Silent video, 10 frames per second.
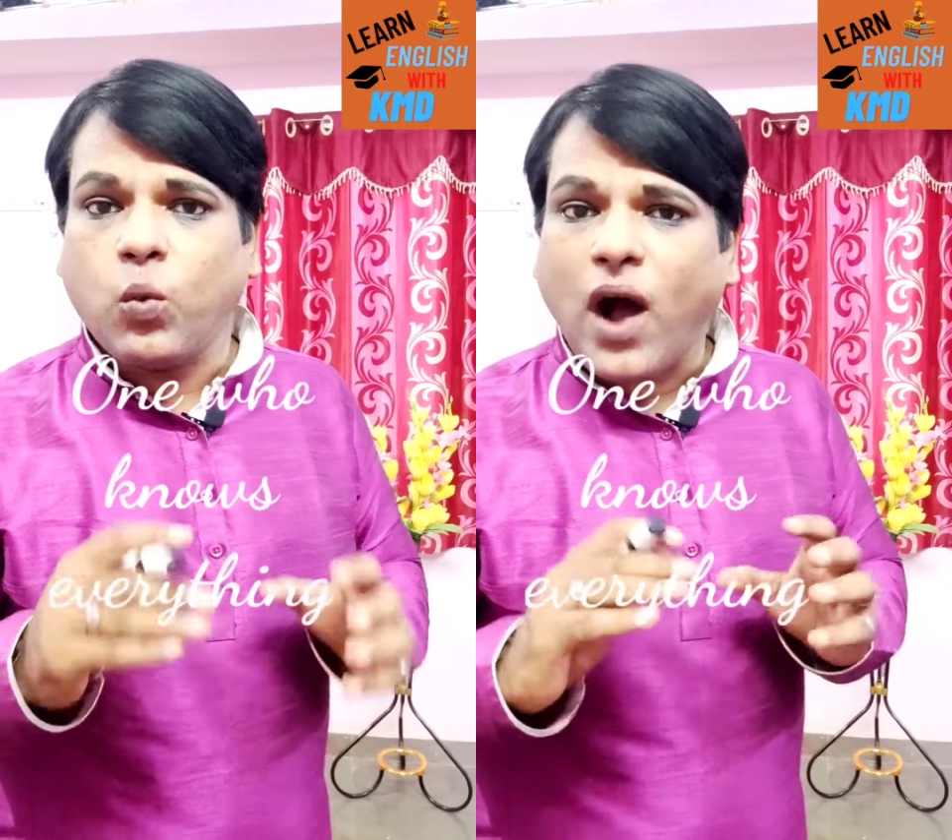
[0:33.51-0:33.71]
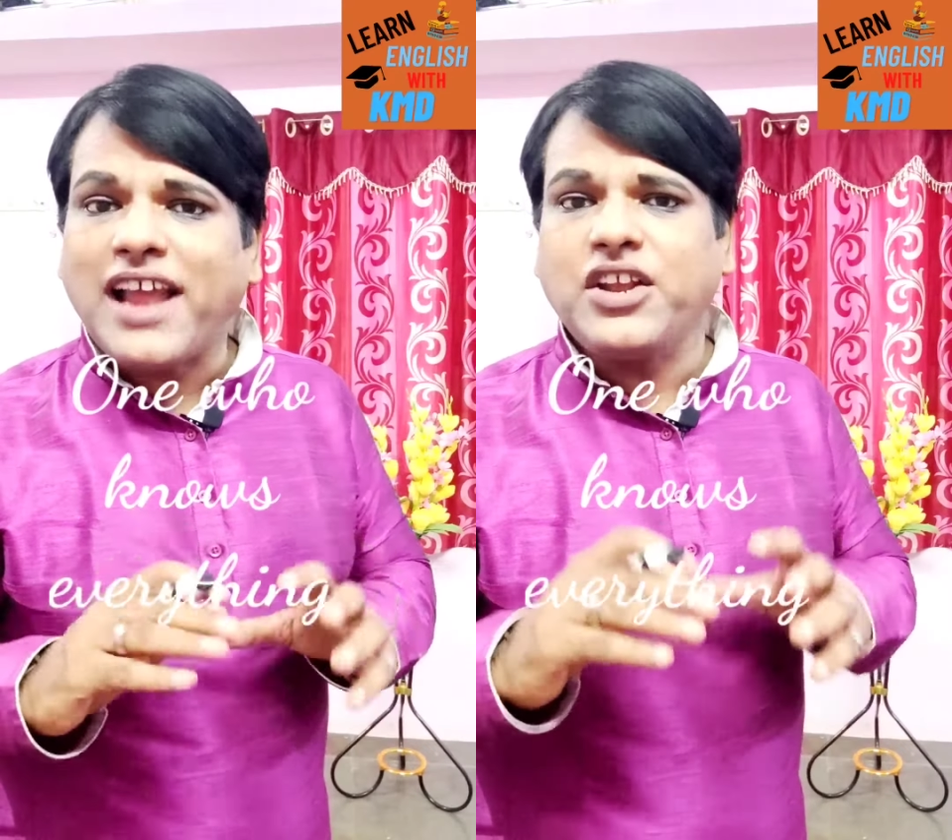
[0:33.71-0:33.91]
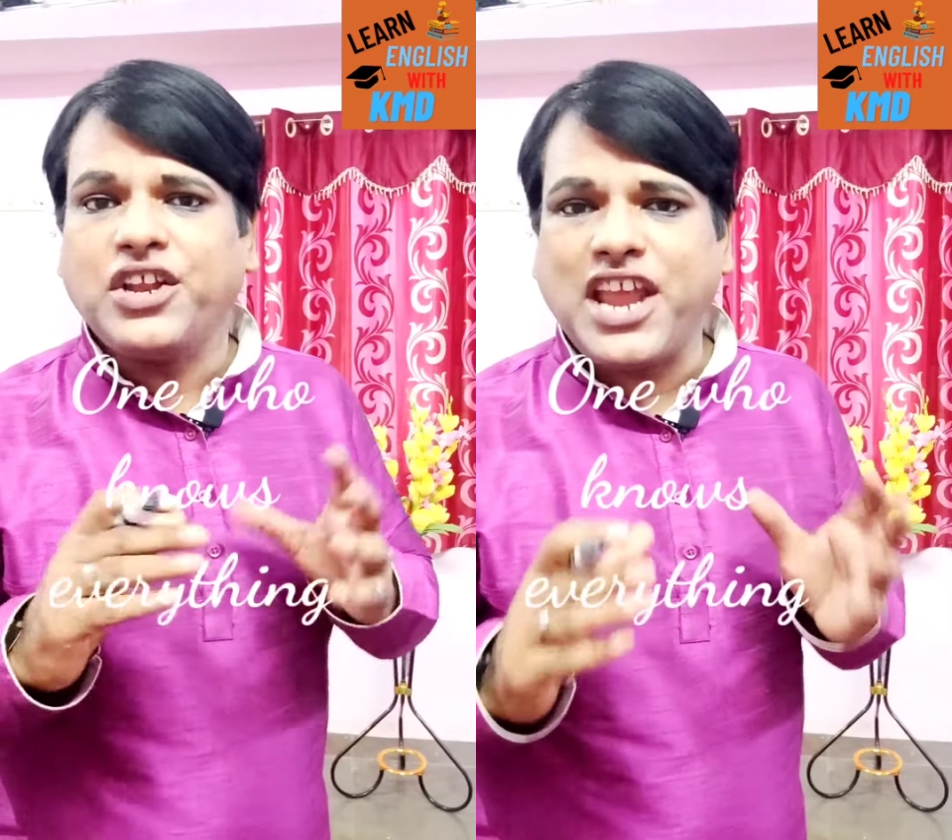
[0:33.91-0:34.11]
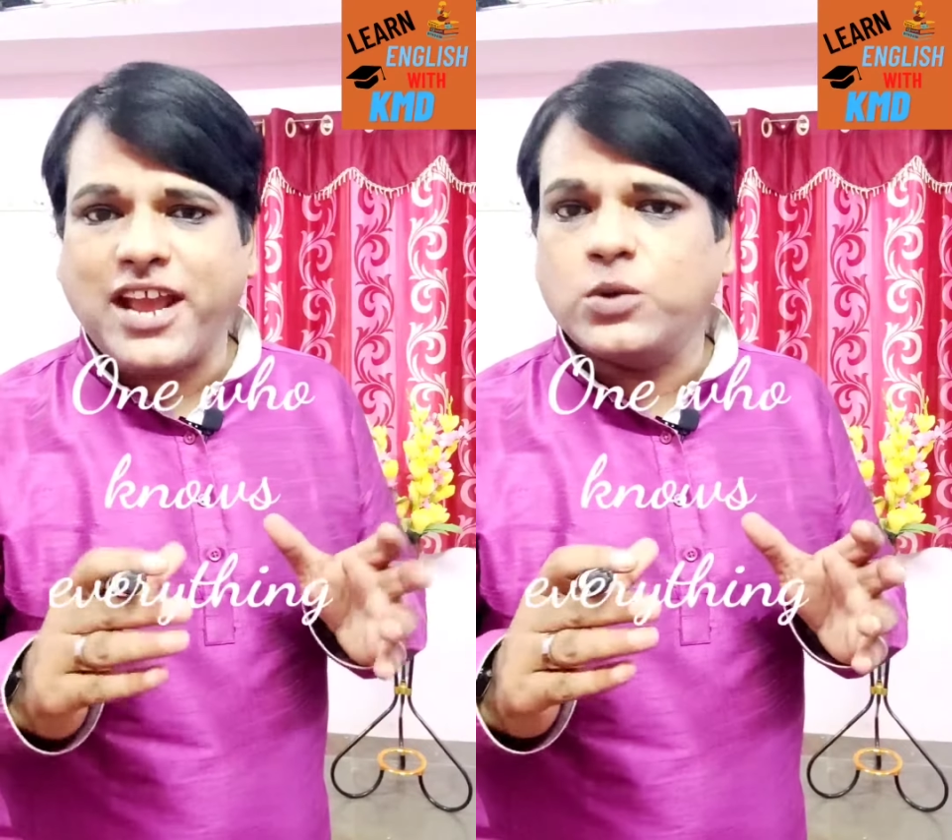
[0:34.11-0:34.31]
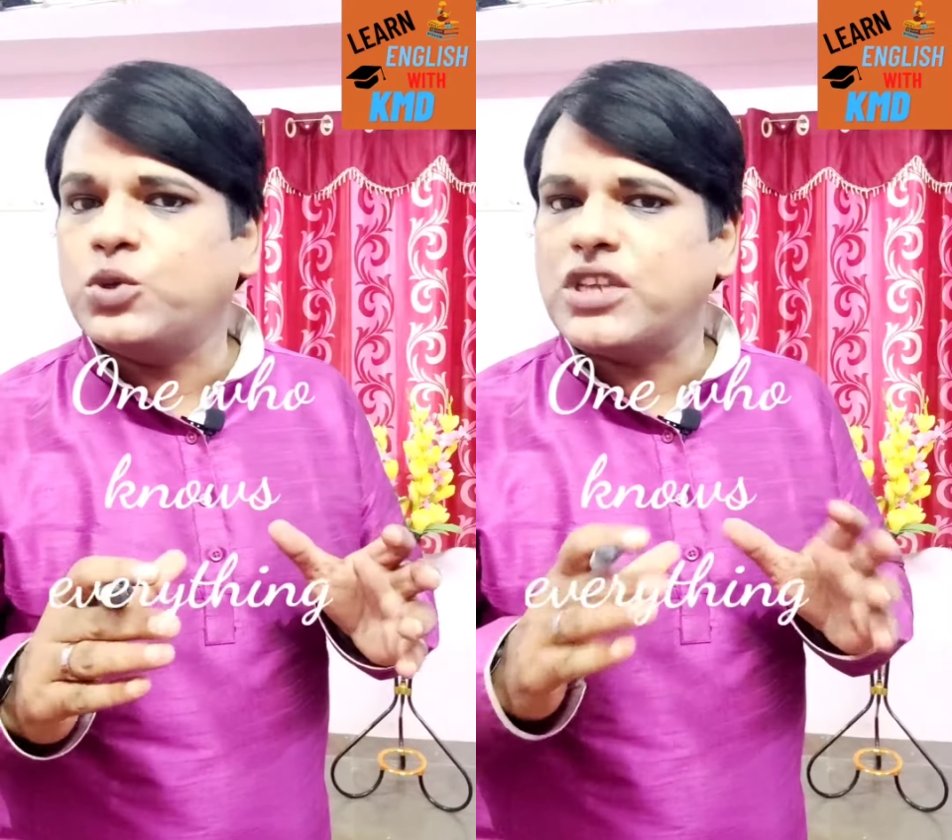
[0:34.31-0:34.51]
one who
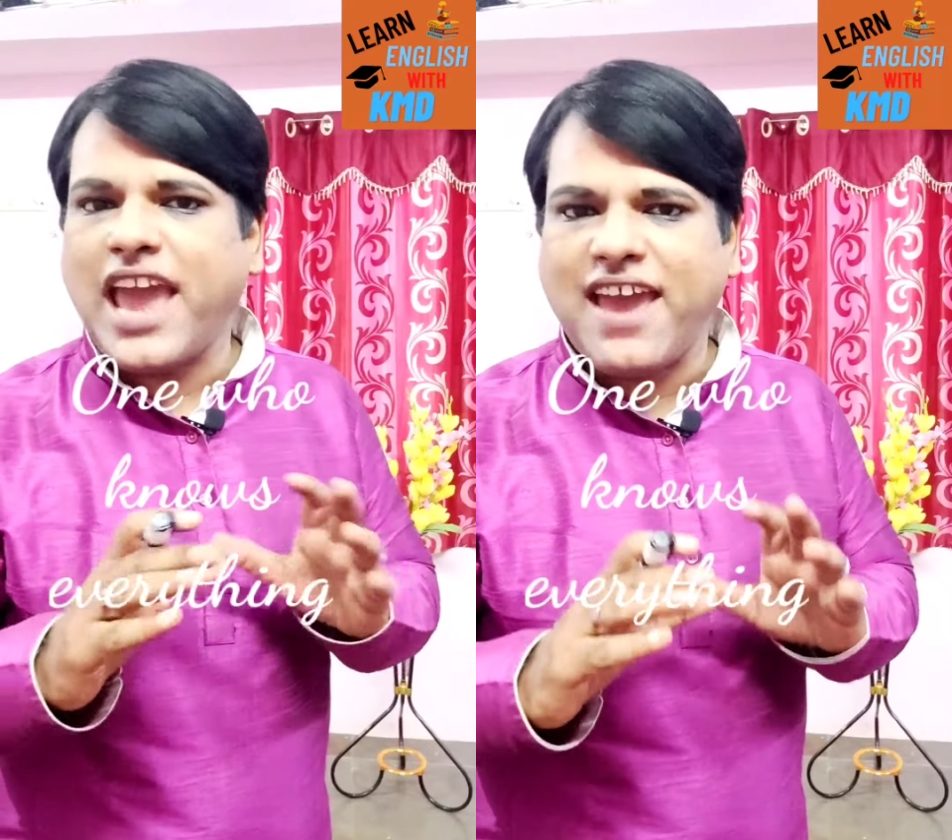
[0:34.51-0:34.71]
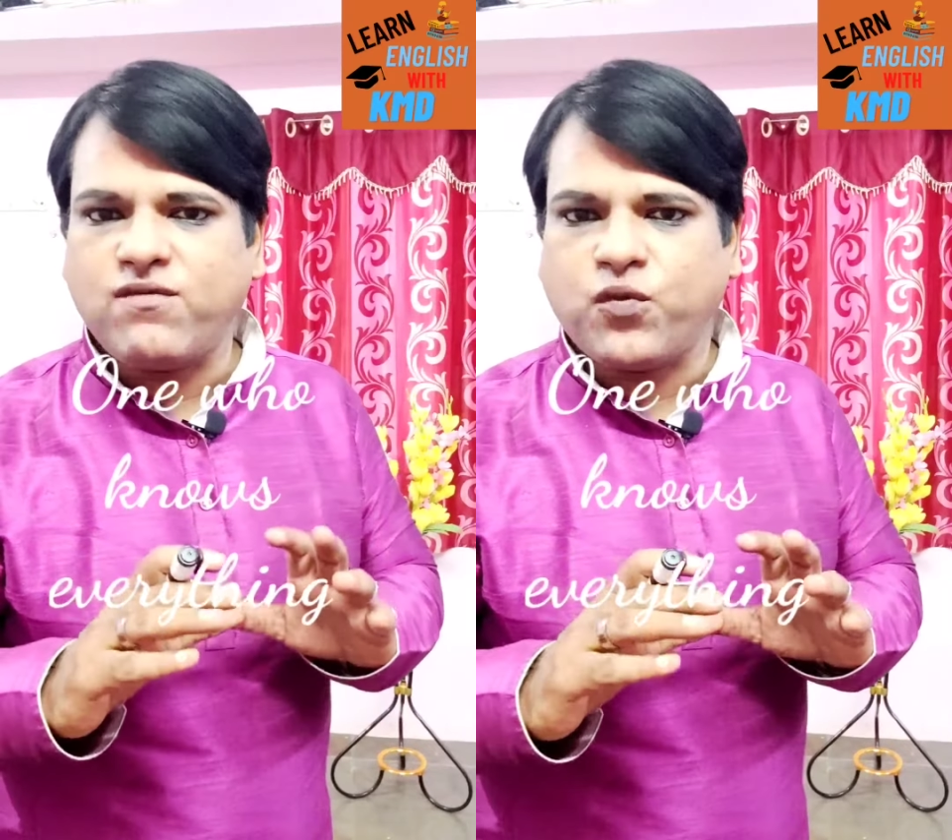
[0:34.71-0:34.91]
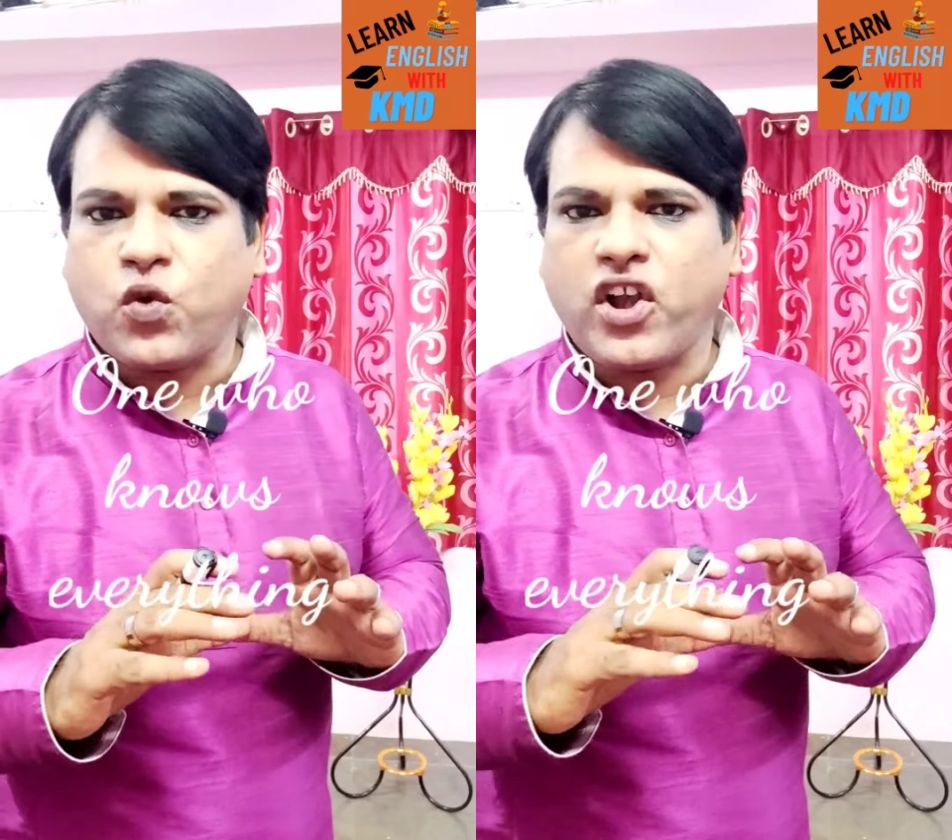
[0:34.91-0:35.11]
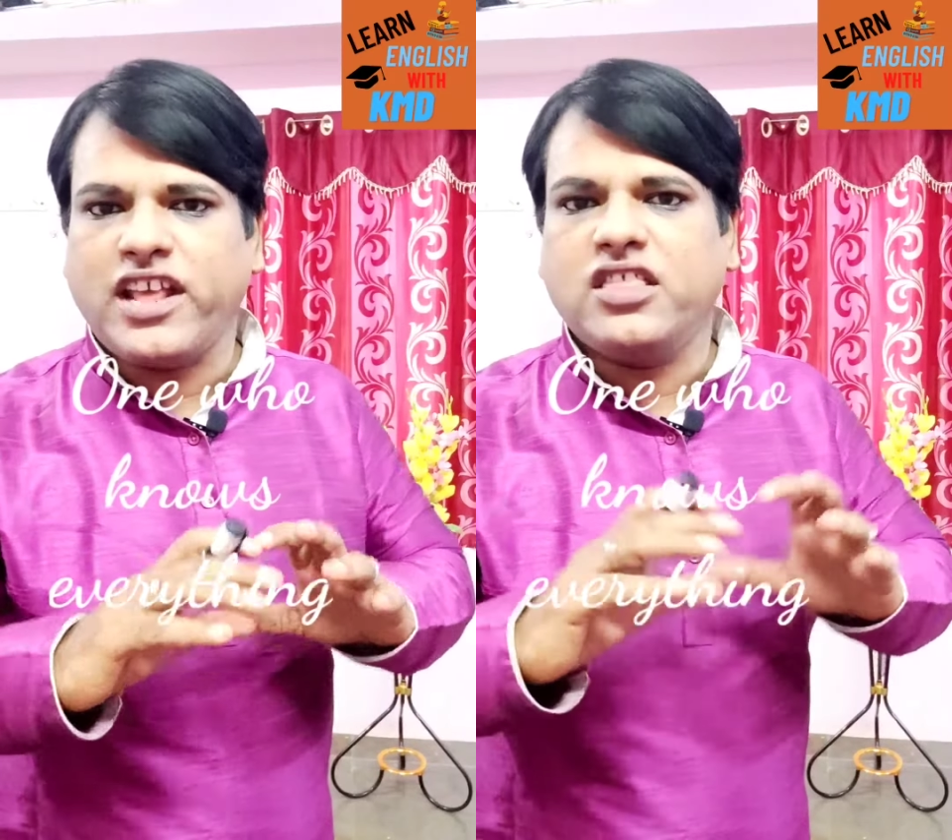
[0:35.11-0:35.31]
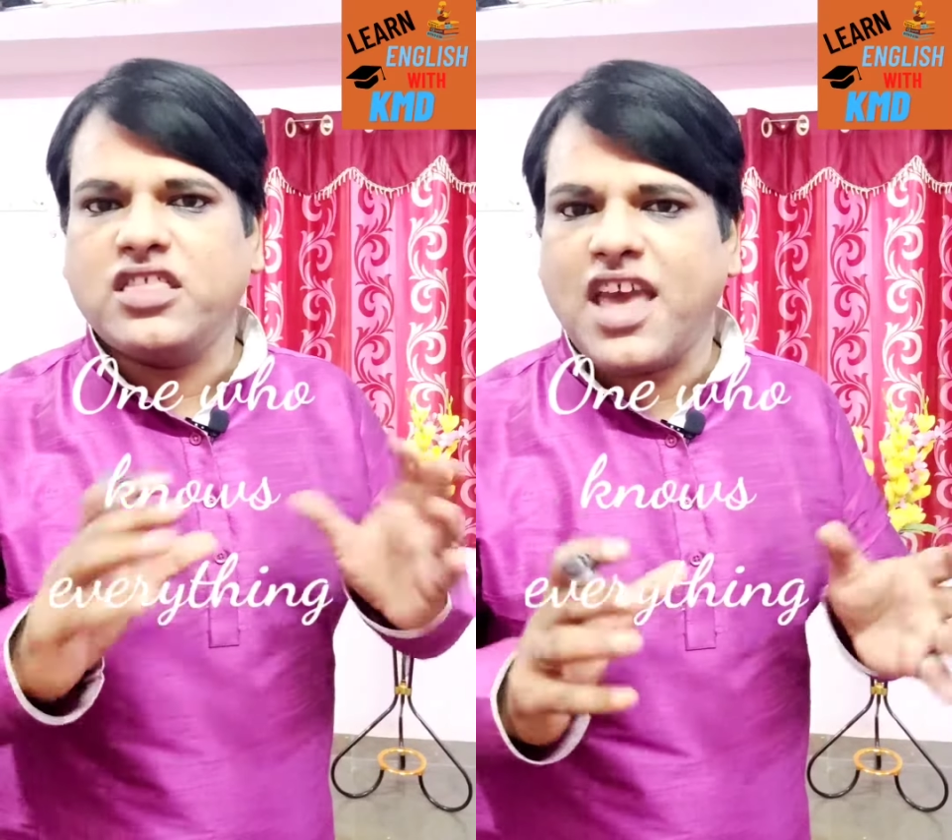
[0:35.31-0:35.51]
knows
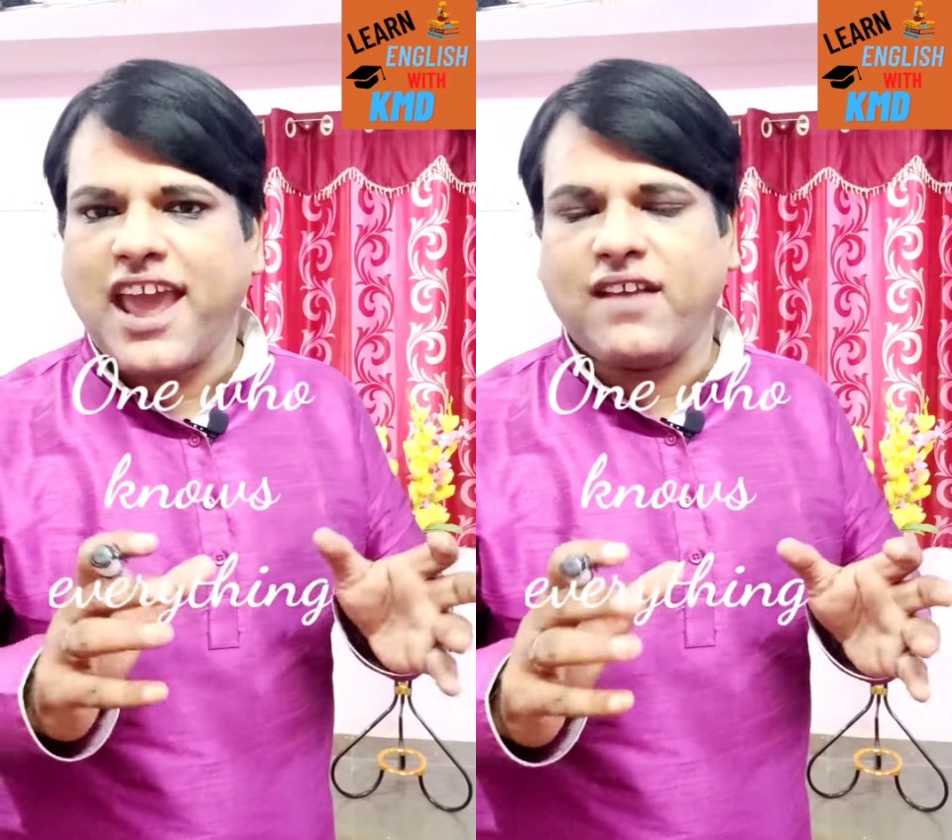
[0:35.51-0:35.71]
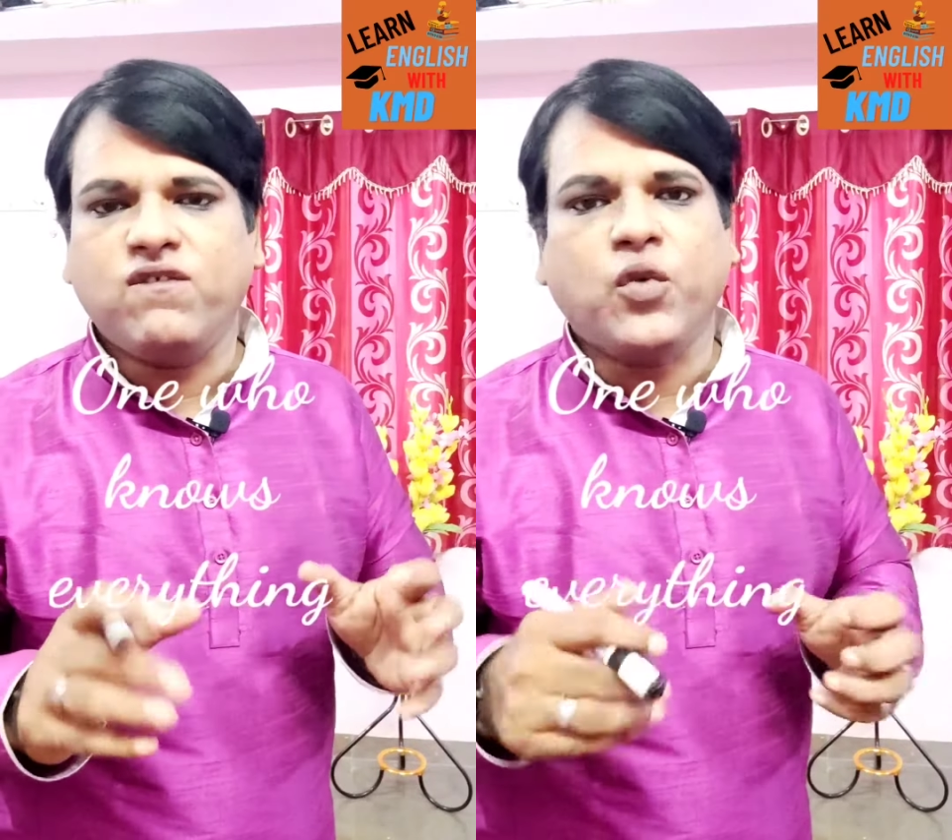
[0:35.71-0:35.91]
everything.